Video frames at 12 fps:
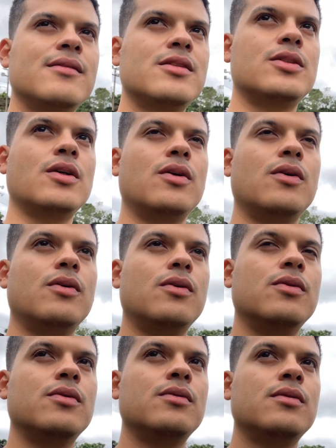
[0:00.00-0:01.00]

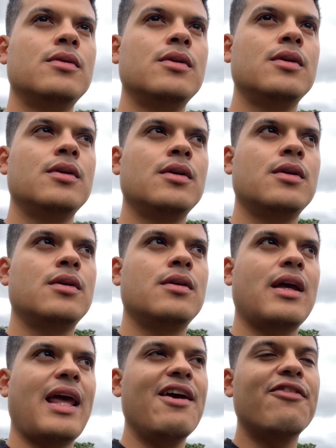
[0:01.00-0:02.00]
So
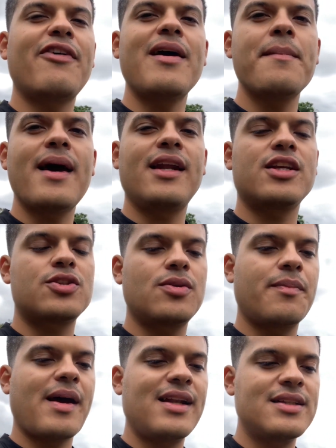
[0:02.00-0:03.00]
if I manage to
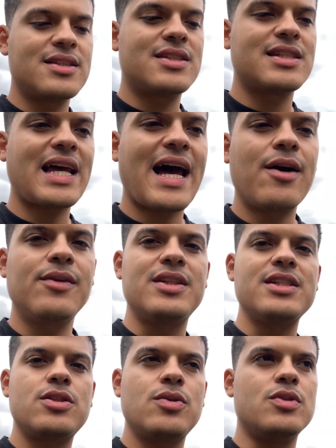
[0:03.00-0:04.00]
balance out
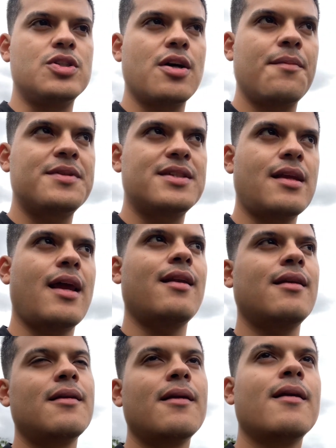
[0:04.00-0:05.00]
these two jobs,
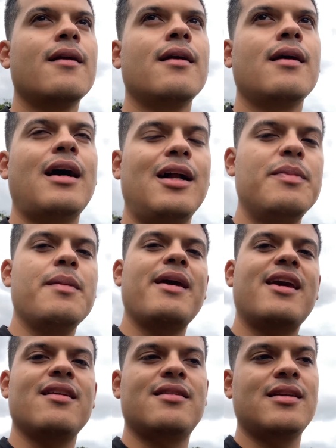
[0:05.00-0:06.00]
then I'll be
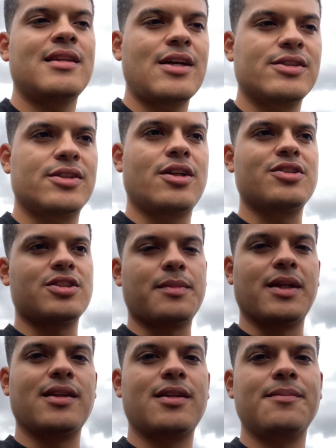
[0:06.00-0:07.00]
making $10,000 a
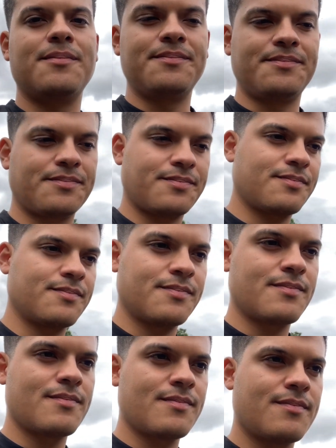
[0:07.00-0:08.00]
month
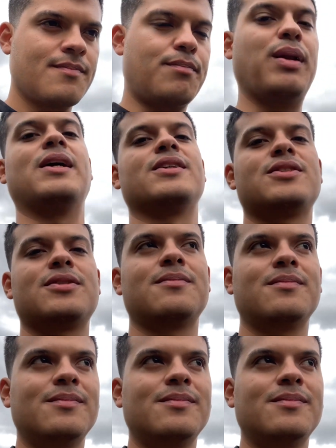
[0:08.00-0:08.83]
plus.